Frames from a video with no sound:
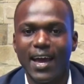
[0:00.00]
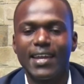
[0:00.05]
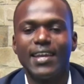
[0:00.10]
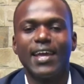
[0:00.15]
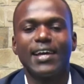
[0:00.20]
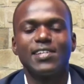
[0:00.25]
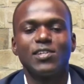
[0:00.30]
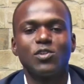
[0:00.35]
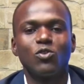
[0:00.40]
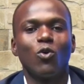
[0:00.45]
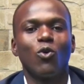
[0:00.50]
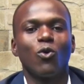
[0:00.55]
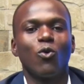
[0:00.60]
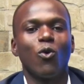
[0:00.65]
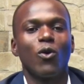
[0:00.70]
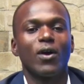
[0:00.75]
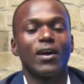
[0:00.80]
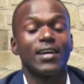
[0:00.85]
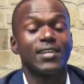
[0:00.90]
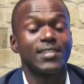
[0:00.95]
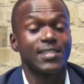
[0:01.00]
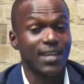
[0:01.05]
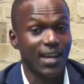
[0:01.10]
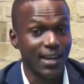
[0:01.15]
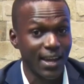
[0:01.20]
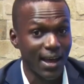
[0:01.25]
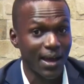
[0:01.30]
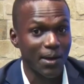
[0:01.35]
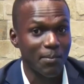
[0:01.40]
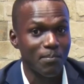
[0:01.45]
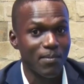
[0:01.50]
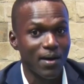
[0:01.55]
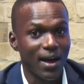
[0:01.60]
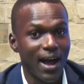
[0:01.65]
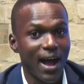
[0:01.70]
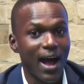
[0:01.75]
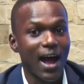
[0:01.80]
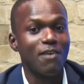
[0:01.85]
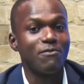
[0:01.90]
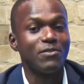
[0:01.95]
Does your club
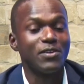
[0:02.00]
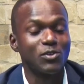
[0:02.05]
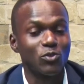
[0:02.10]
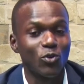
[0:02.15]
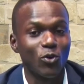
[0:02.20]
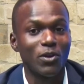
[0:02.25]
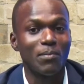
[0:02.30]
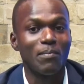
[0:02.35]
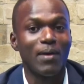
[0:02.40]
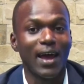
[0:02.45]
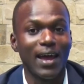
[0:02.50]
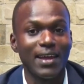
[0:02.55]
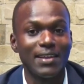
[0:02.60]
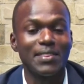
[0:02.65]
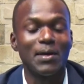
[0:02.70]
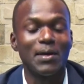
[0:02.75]
have a story behind